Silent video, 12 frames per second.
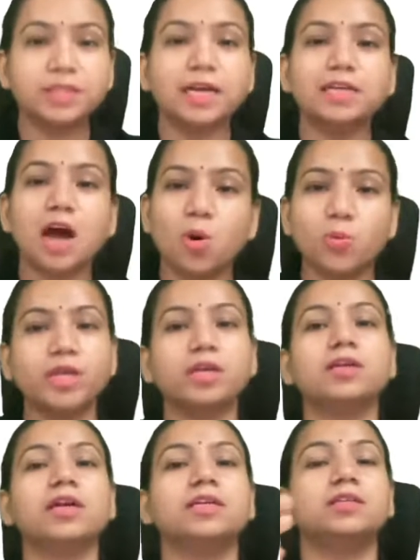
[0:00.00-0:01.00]
that how we
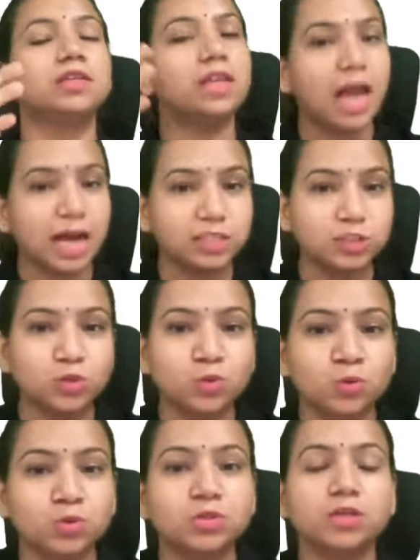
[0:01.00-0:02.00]
can get the class
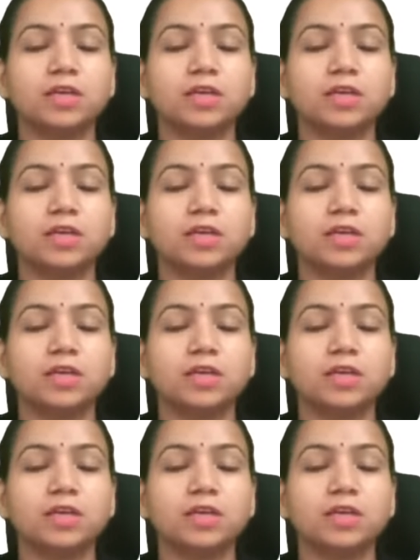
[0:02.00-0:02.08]
notes.